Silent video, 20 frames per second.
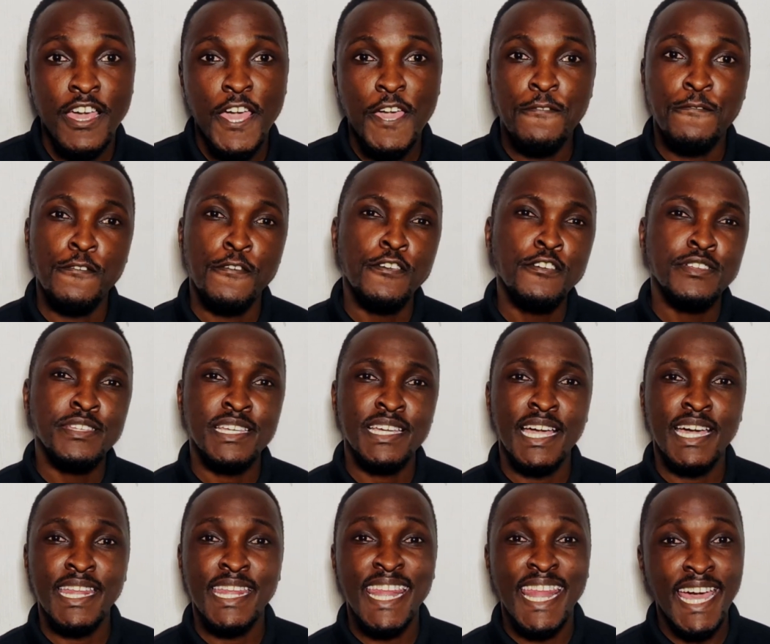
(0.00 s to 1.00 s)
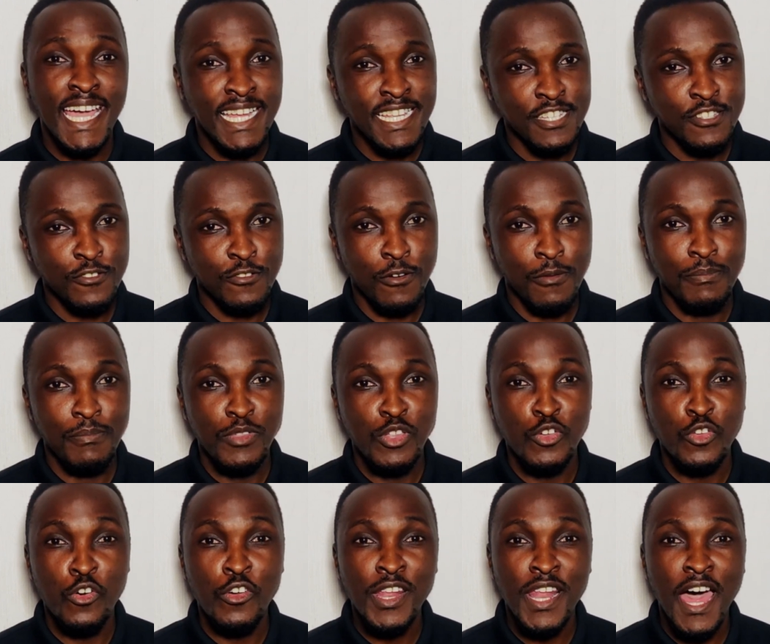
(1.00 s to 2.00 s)
if you're using a desktop,
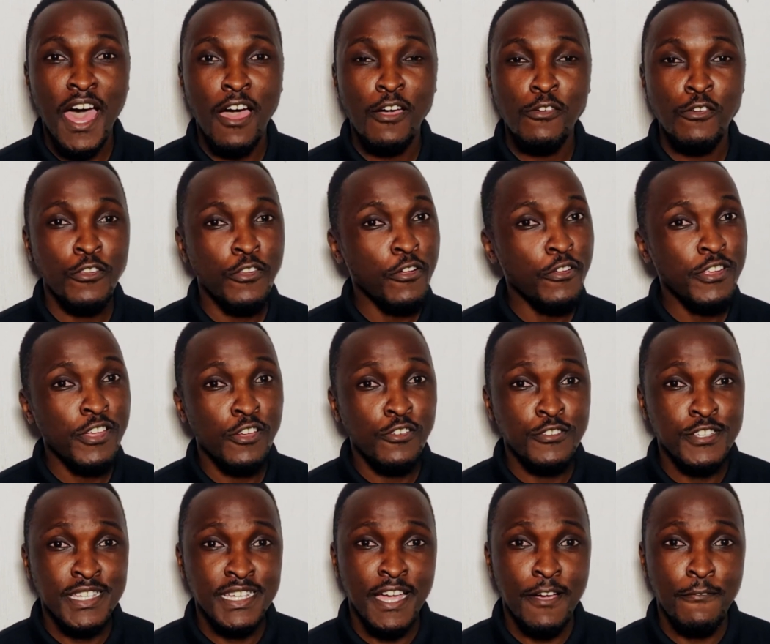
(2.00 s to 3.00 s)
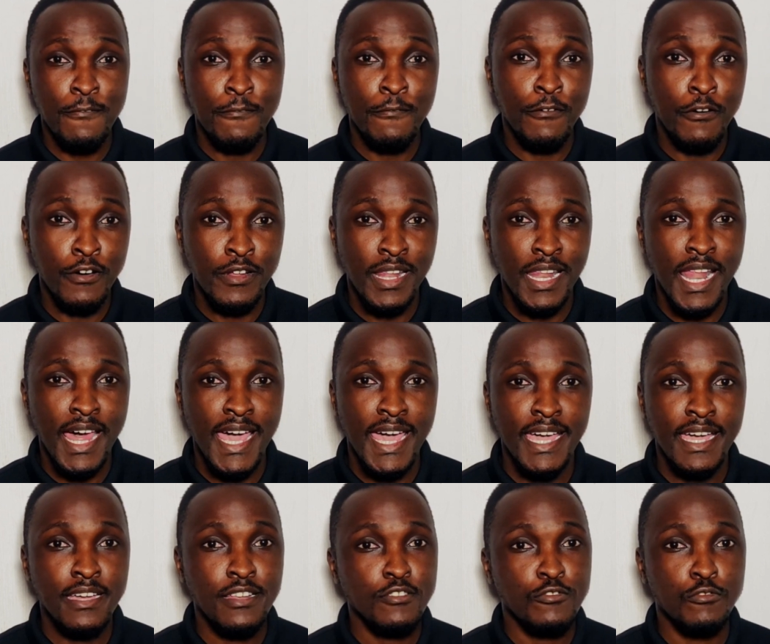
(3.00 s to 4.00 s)
you're not using a phone
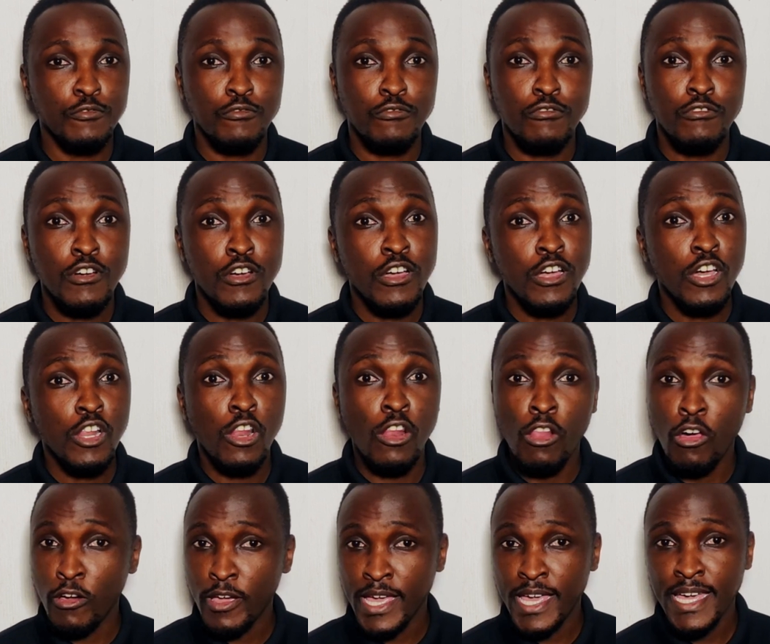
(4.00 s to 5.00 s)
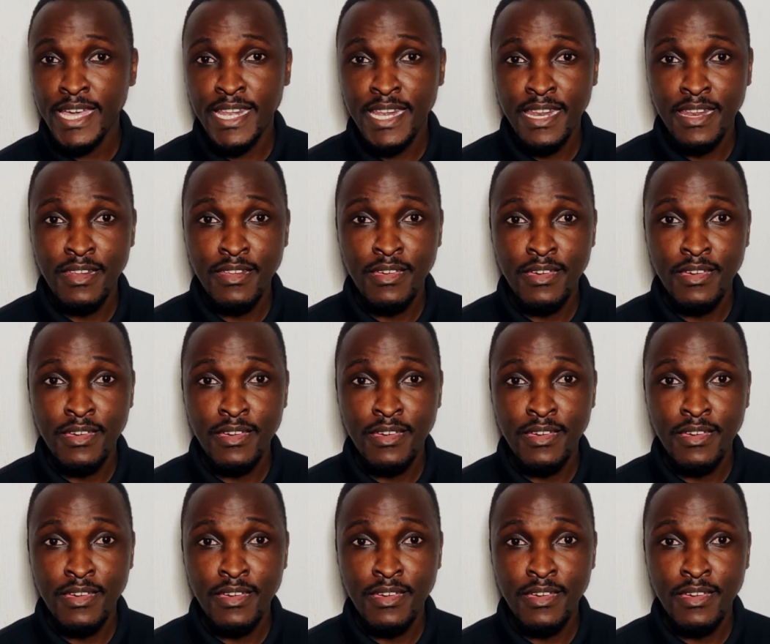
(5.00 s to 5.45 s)
like to log in.